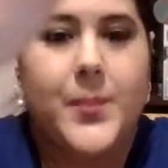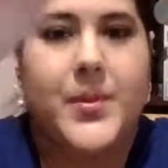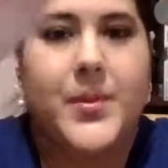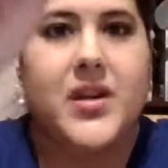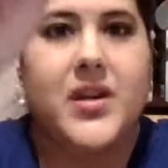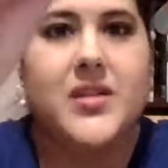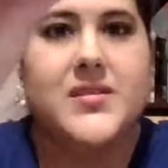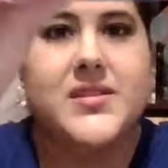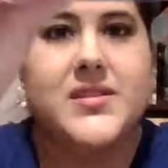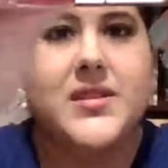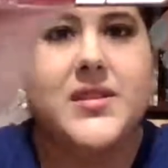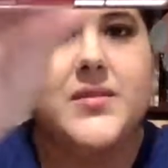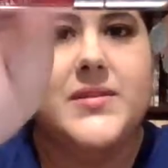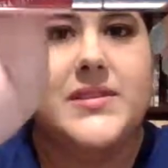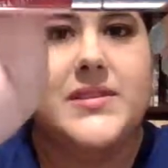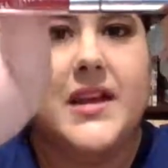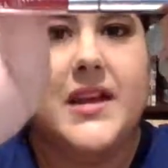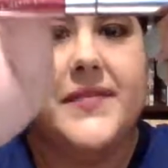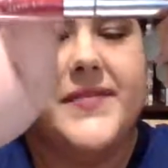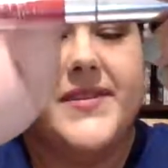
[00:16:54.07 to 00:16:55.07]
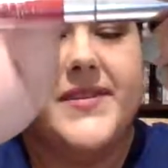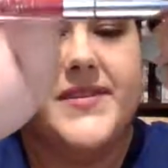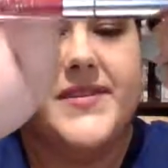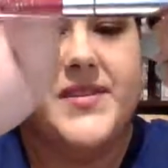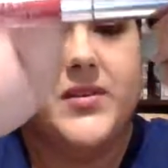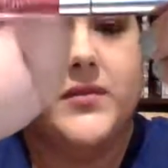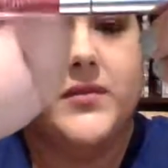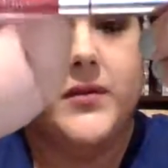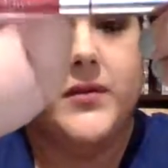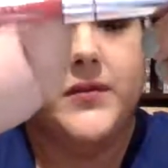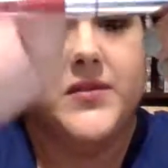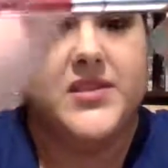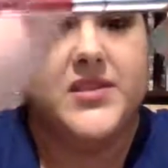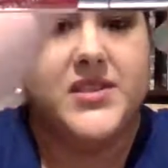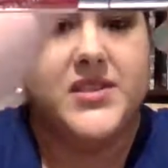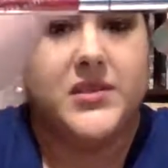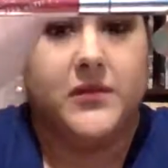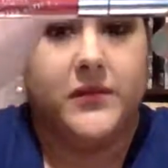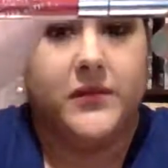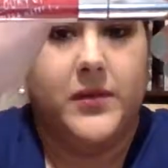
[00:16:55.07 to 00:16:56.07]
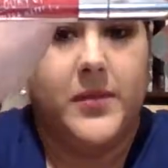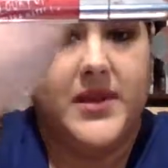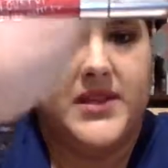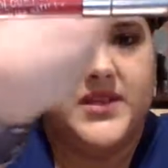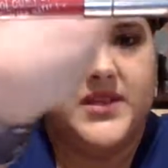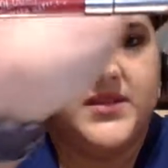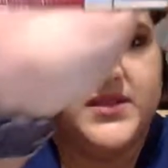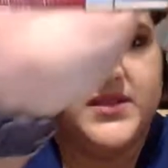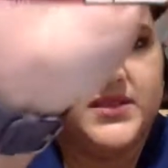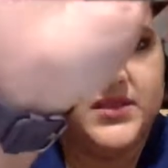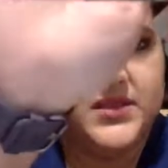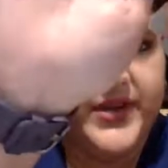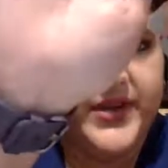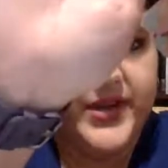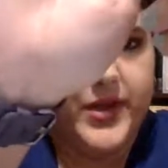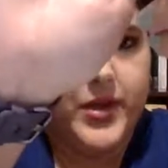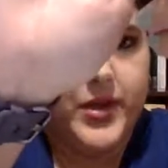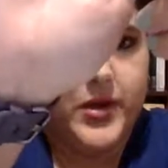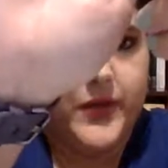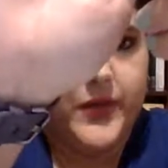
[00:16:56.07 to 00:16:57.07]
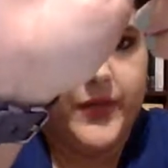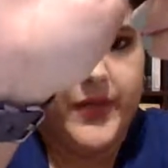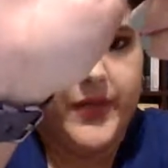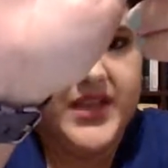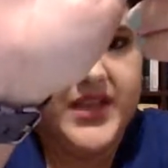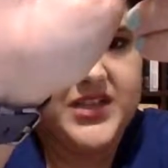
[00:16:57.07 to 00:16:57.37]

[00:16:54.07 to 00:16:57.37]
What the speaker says: But also, it's got the silver for silver bells, so it could go for